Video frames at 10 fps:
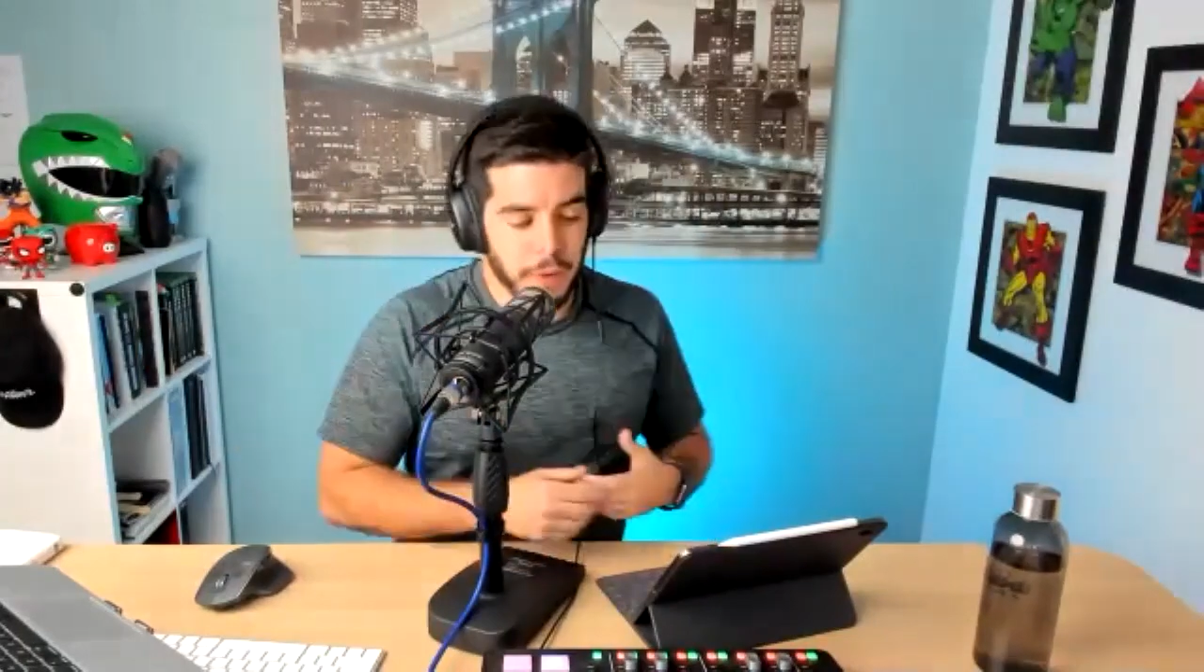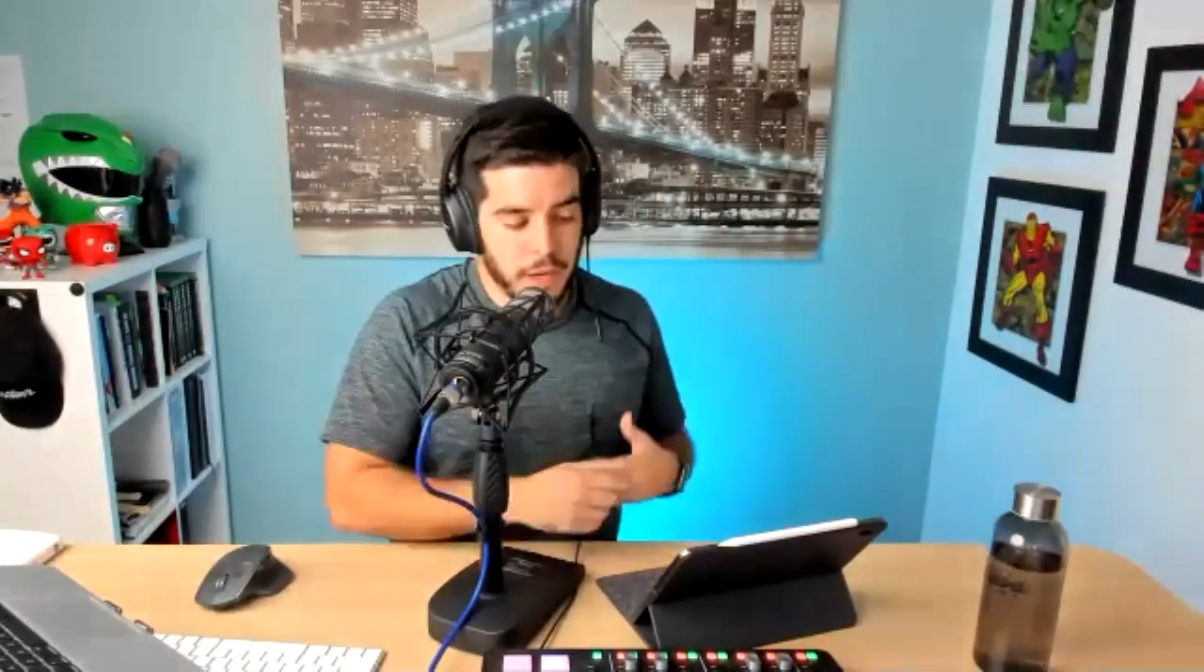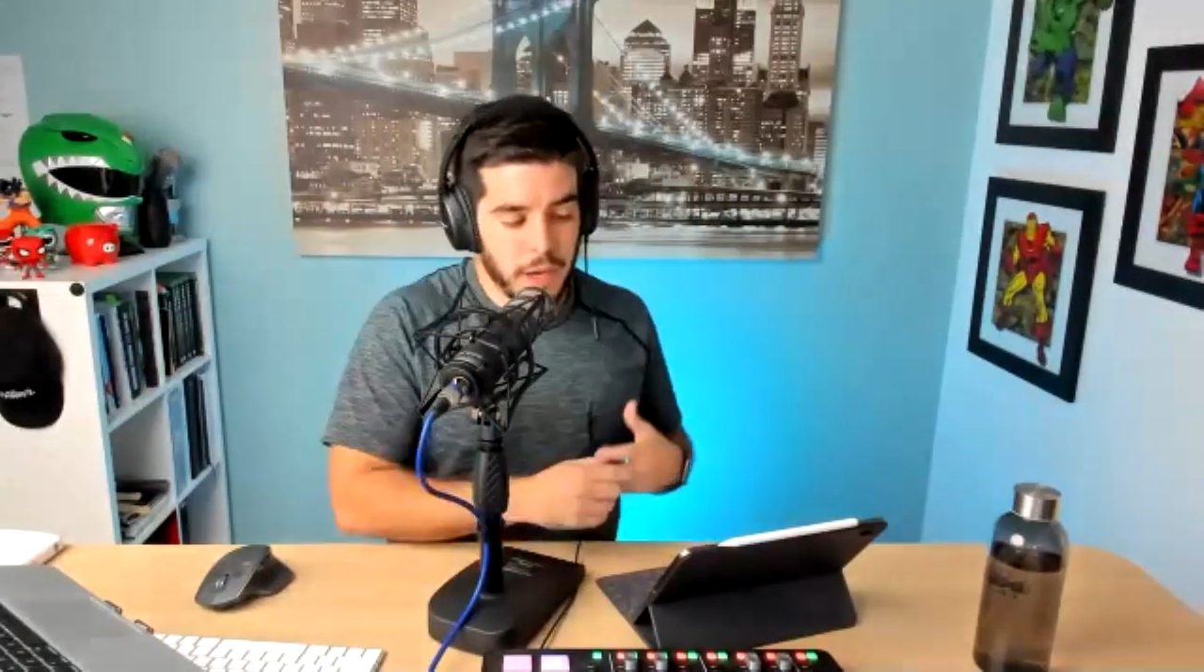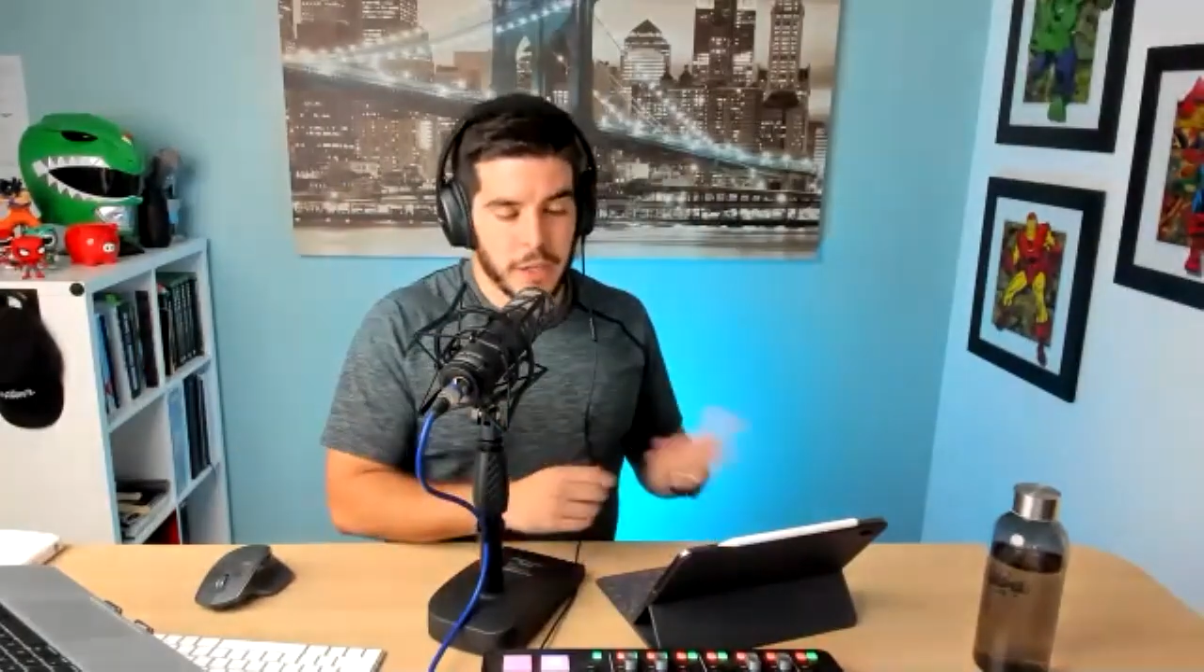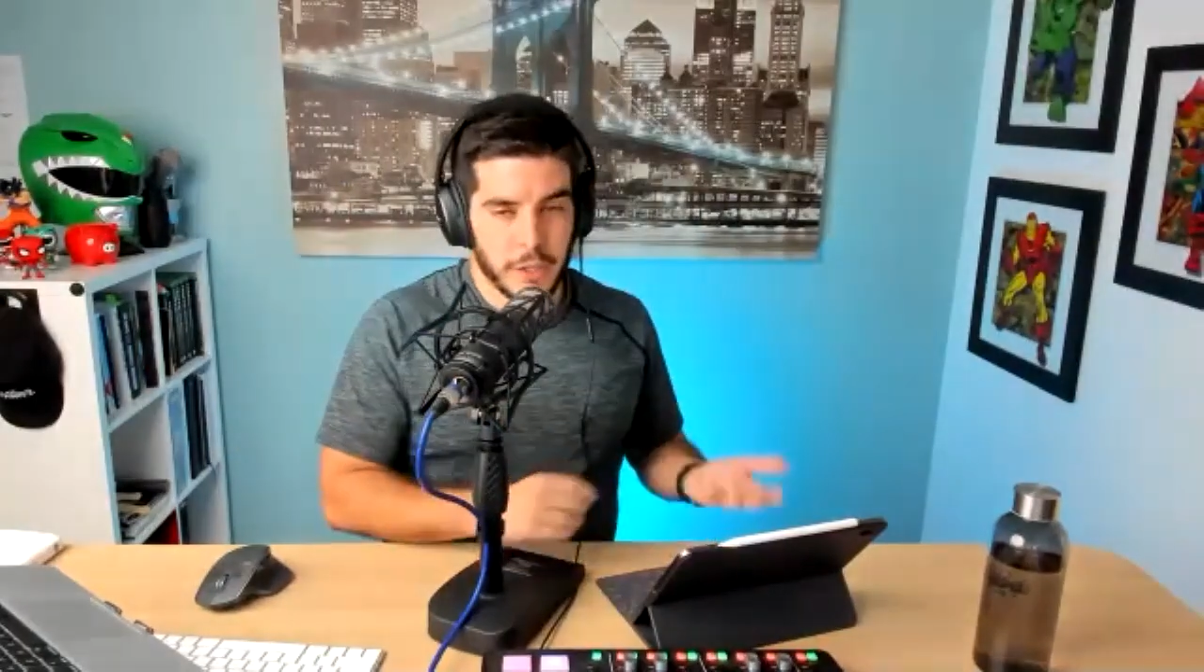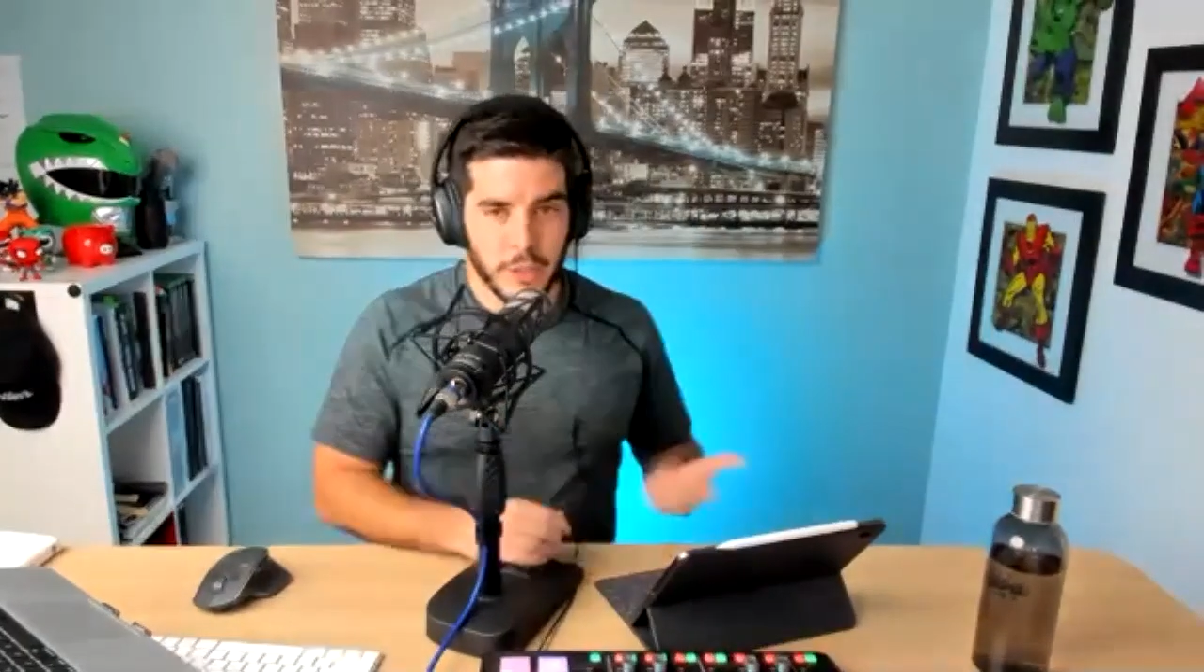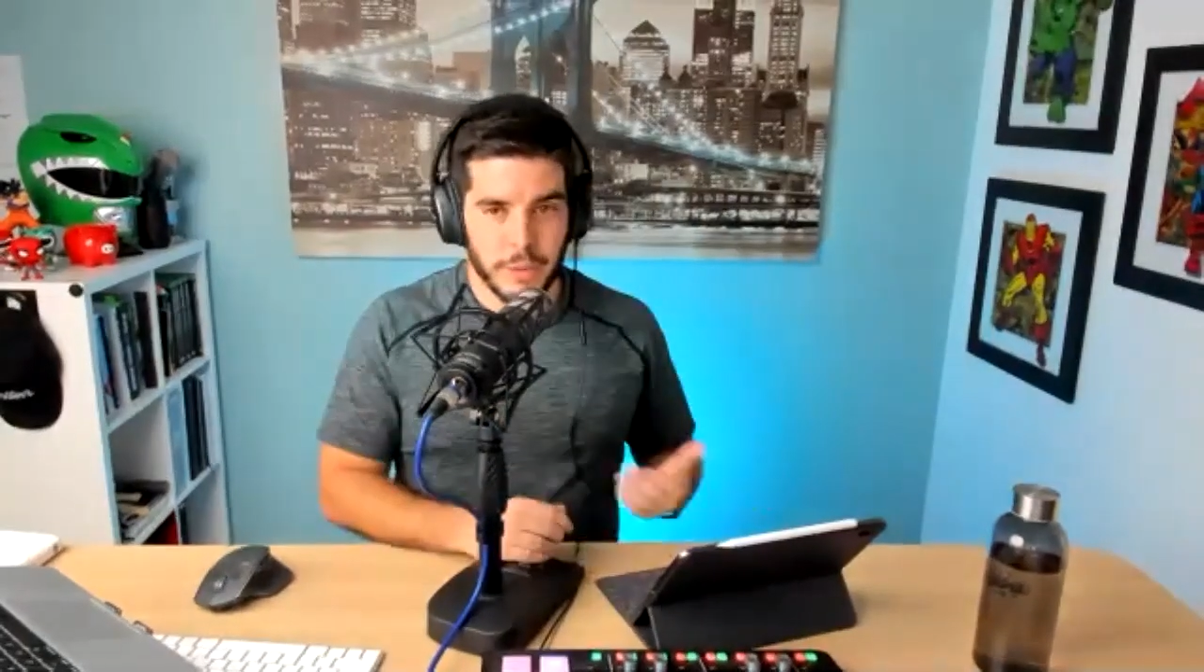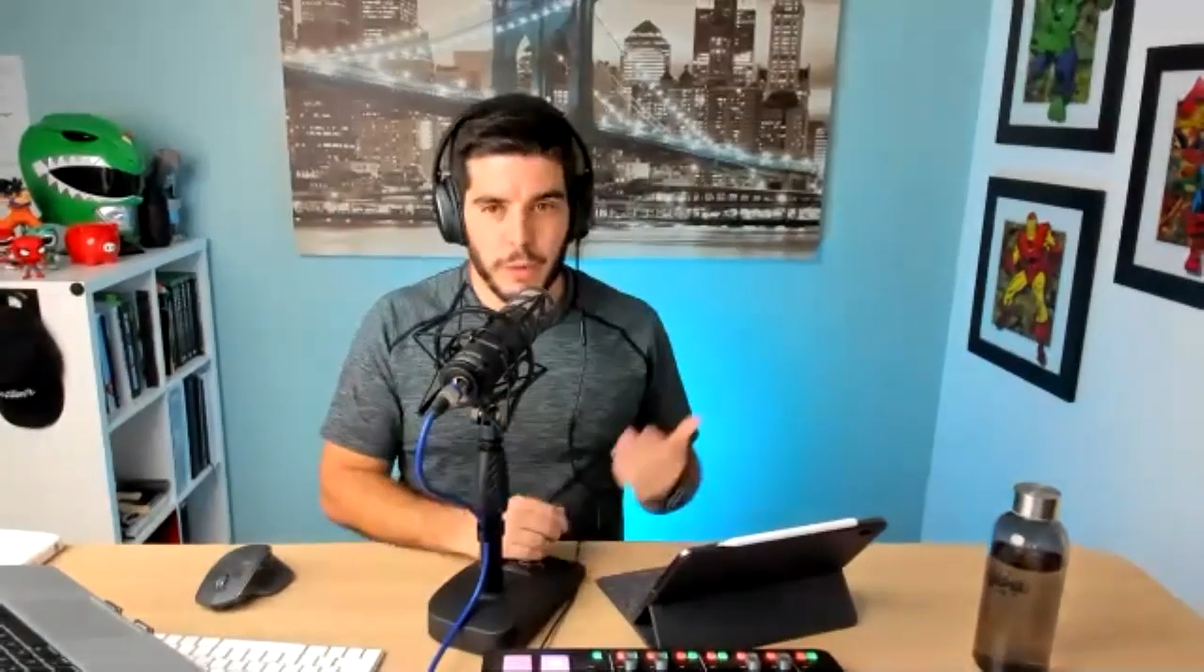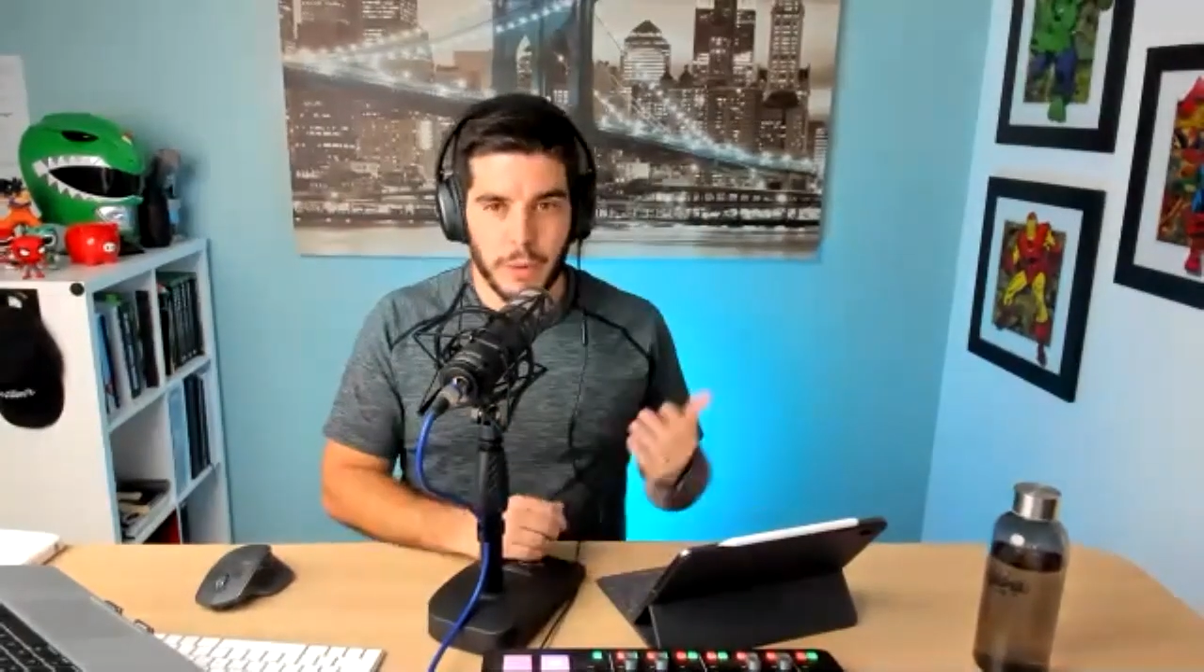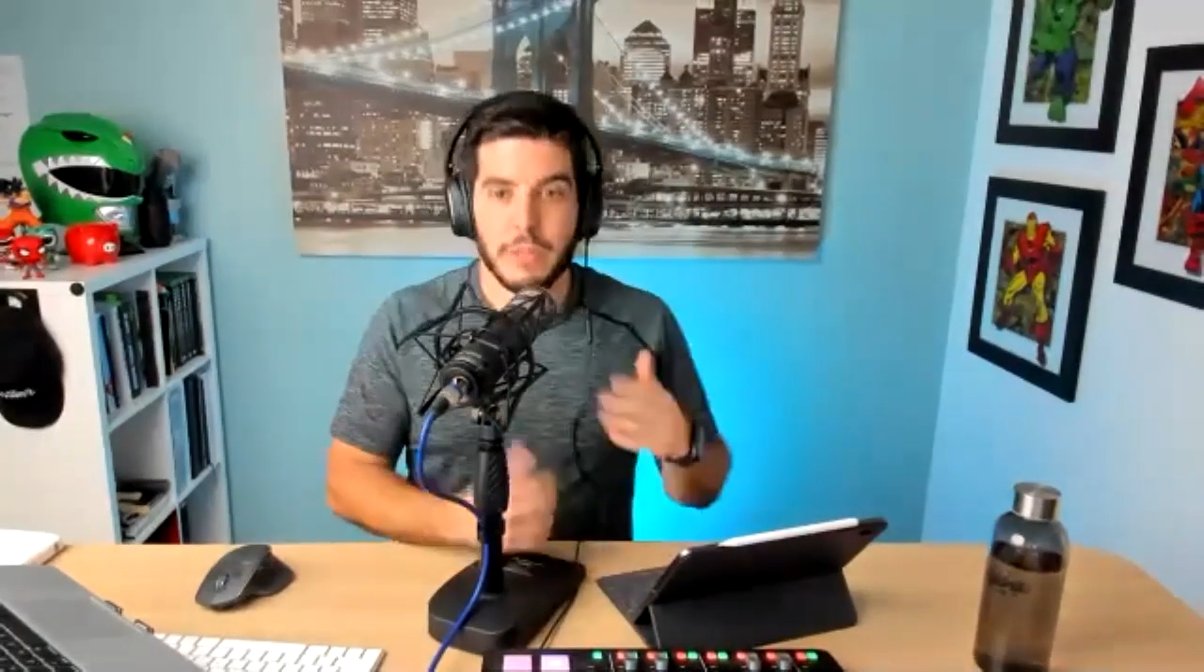
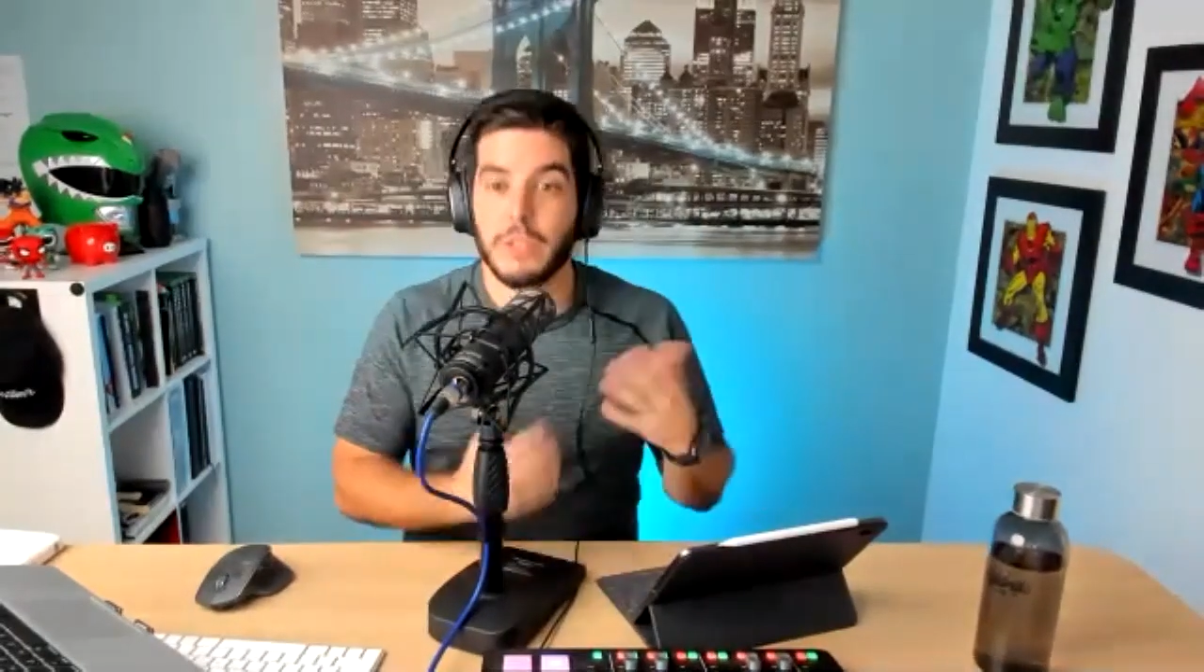we